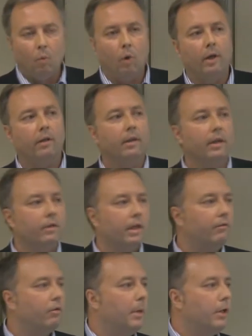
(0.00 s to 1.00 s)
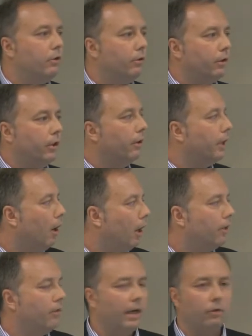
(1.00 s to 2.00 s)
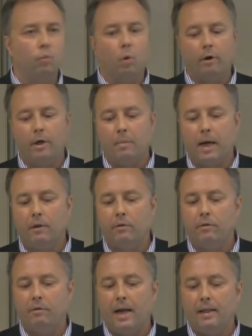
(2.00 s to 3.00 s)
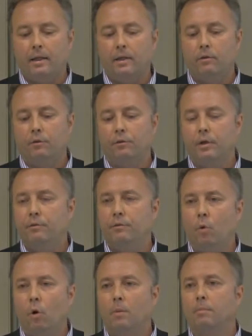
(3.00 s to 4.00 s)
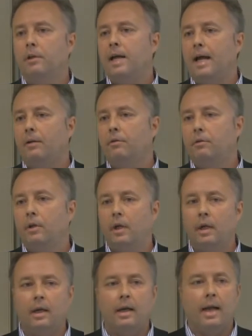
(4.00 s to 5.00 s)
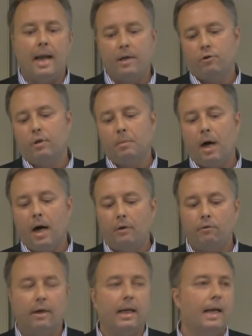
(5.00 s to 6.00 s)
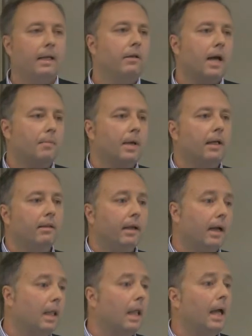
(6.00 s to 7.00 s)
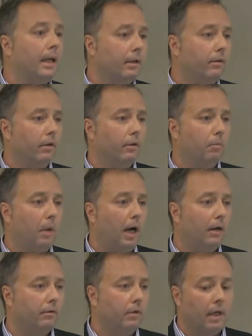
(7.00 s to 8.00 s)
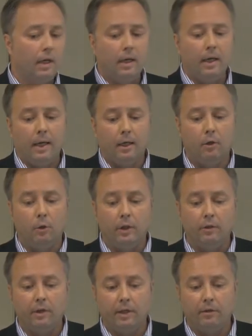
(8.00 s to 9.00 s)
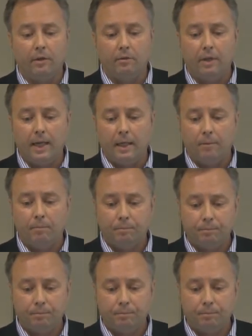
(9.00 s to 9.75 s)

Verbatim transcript: One of the things that information security architects worry about is the fact that it's a free-form text entry box, right? I can type anything I like into this box, including sensitive data.